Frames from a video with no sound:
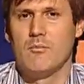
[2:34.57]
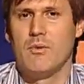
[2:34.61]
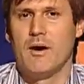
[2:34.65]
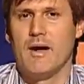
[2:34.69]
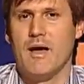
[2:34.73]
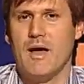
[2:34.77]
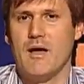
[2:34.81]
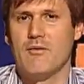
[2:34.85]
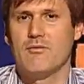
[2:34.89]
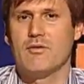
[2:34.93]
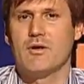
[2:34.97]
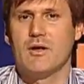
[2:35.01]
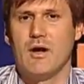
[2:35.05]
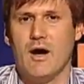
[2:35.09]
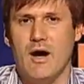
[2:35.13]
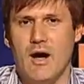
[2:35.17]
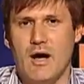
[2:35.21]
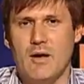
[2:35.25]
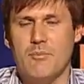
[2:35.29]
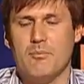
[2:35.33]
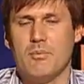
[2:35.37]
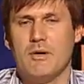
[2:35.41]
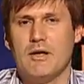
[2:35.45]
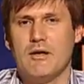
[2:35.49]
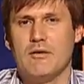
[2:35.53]
by having
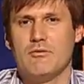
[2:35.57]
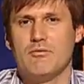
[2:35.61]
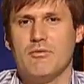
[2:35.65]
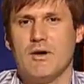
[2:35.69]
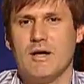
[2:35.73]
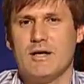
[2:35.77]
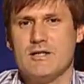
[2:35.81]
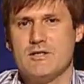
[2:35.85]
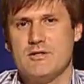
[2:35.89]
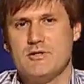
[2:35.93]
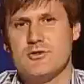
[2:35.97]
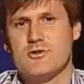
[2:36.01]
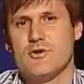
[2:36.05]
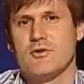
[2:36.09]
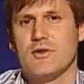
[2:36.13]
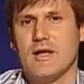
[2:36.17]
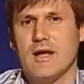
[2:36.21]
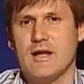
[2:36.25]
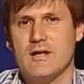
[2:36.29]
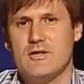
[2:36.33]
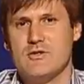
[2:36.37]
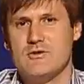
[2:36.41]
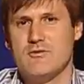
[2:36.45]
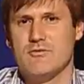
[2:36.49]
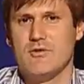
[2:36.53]
IP devices on
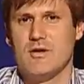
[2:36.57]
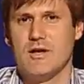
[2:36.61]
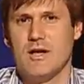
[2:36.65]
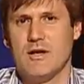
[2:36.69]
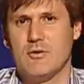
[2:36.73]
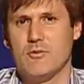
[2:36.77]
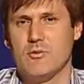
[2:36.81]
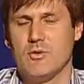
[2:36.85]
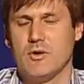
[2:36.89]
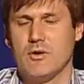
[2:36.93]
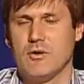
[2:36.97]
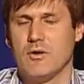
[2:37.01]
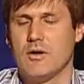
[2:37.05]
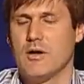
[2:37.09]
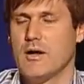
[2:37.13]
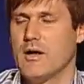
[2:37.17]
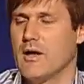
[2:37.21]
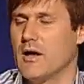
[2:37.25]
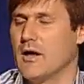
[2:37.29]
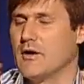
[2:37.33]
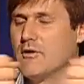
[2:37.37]
the ends of the network,